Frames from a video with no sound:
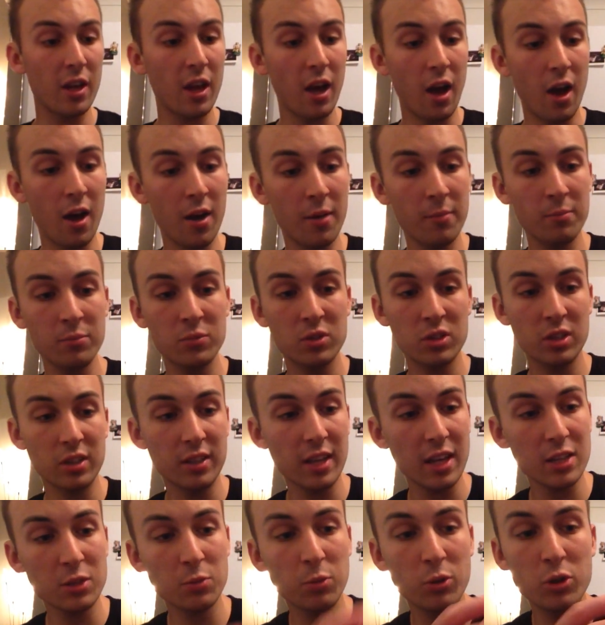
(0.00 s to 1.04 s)
So
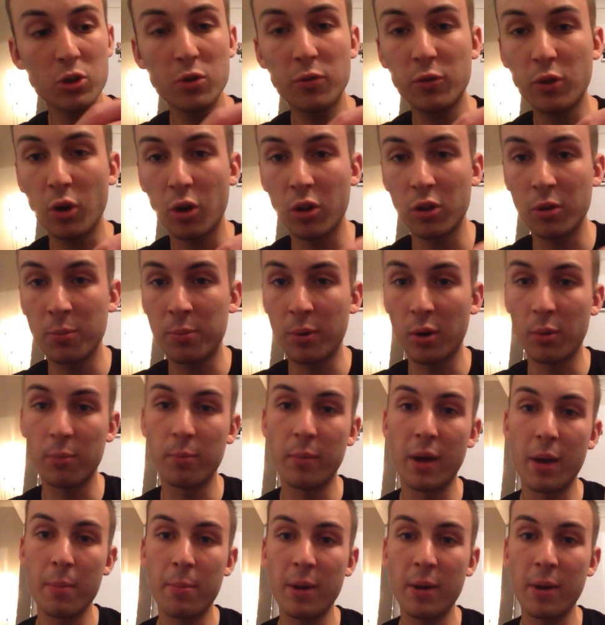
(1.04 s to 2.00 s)
that's what you've got on the bottom there.